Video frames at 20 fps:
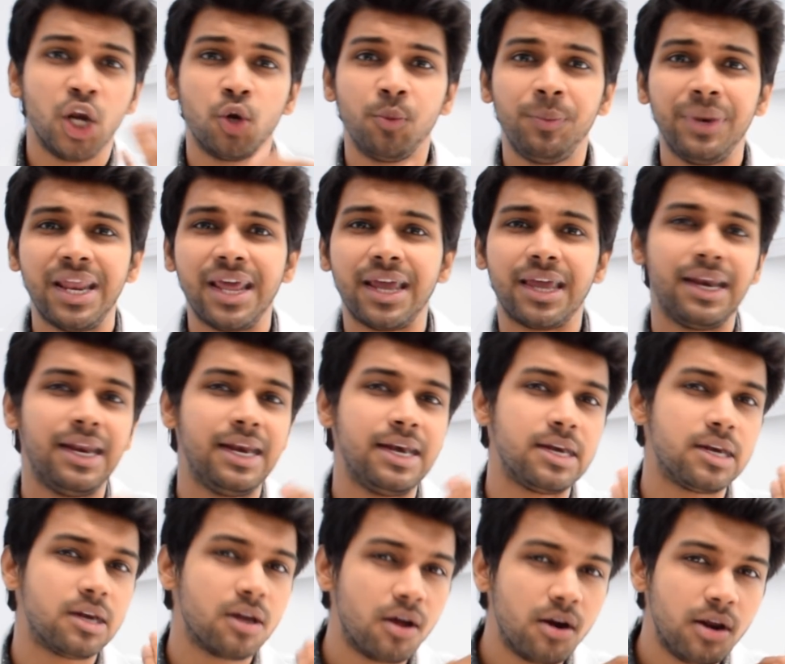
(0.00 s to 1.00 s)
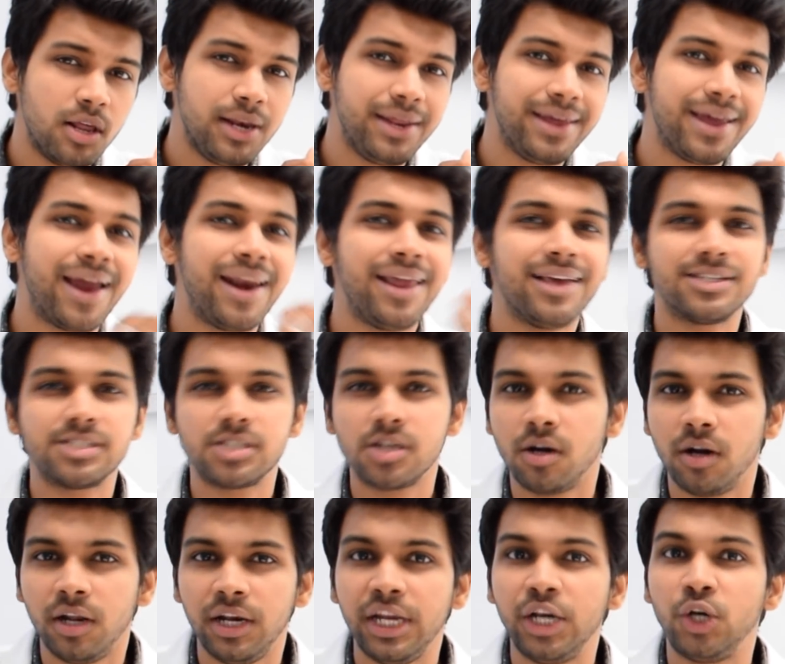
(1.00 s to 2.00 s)
to be taken internally and
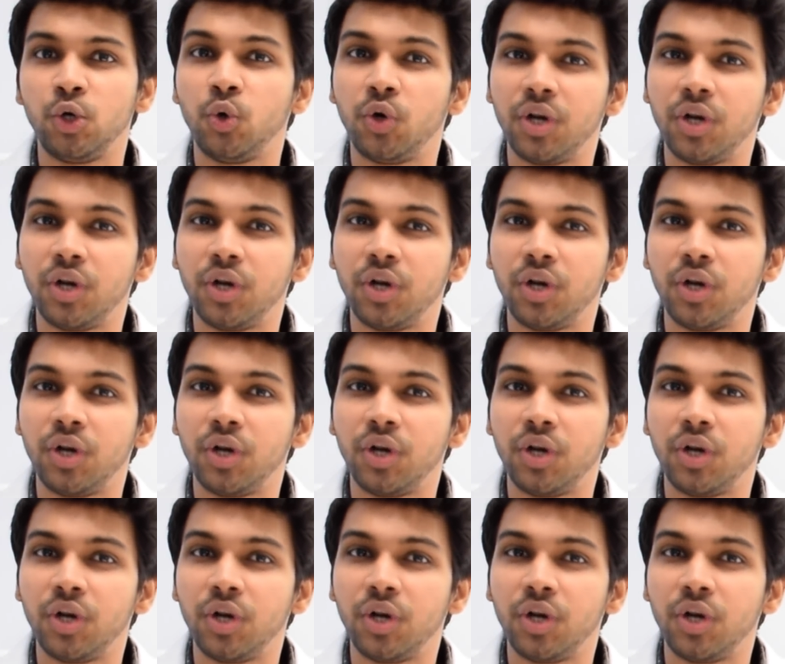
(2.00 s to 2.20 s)
externally to